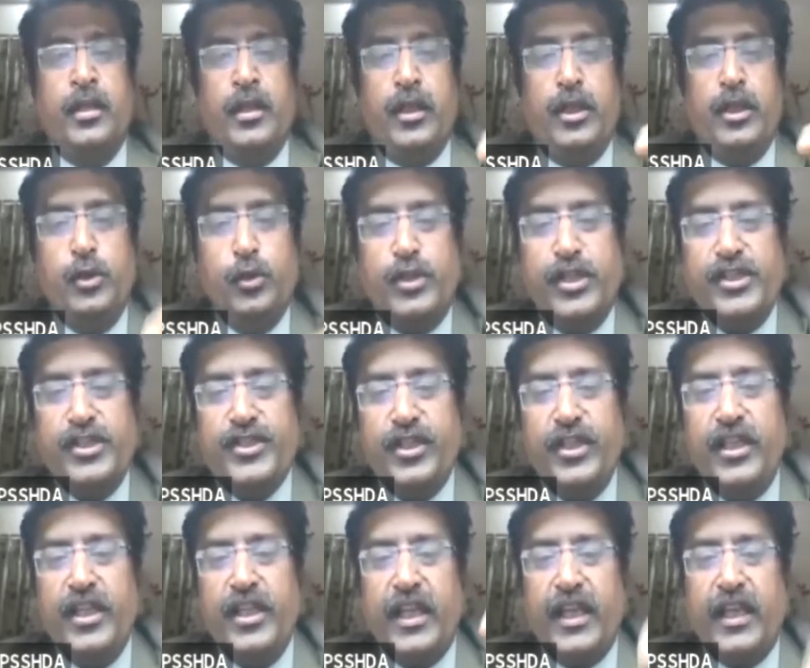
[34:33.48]

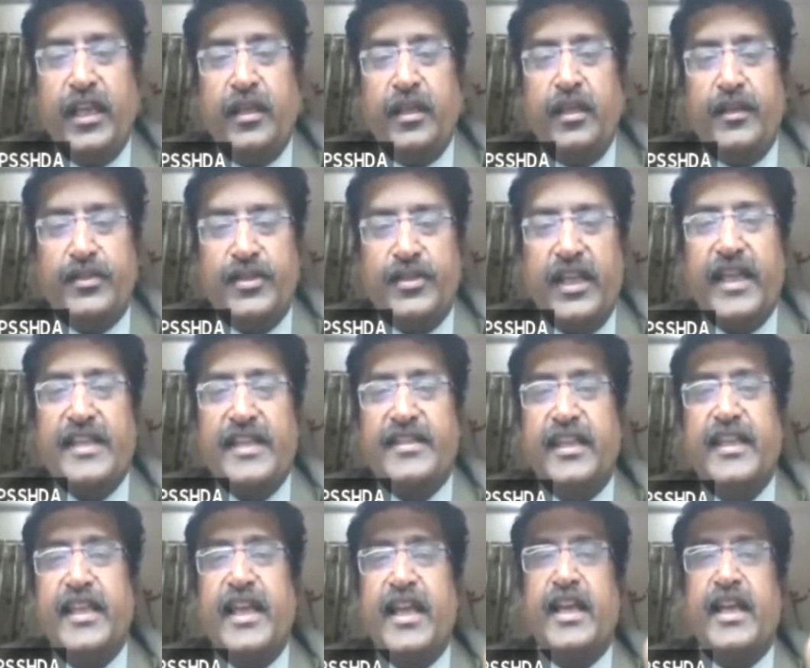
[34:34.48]
UGC,
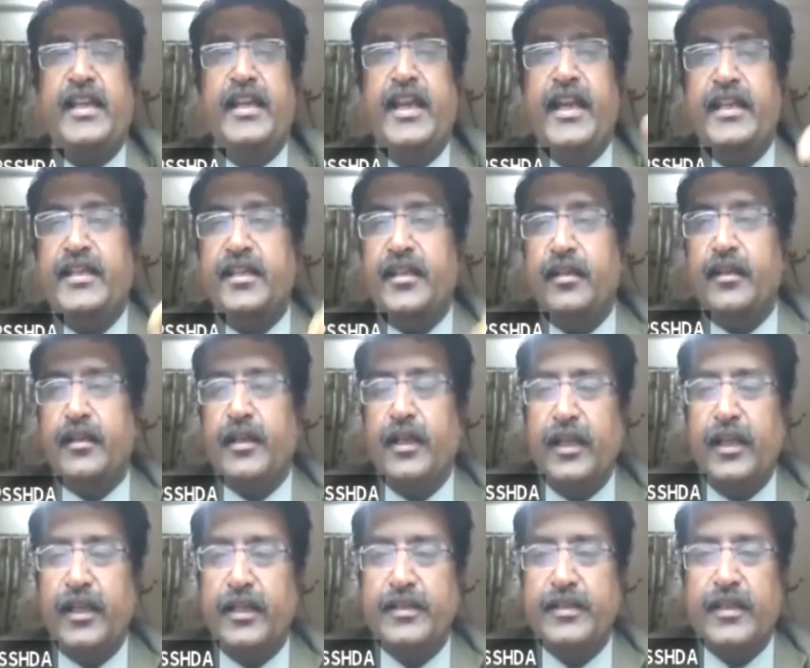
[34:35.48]
CSIR NET
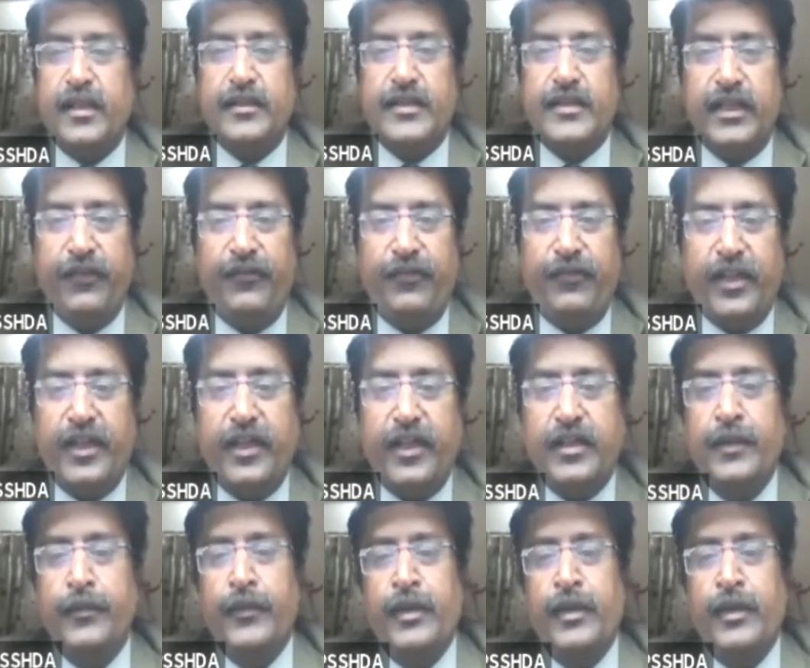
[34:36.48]
clearance certificate,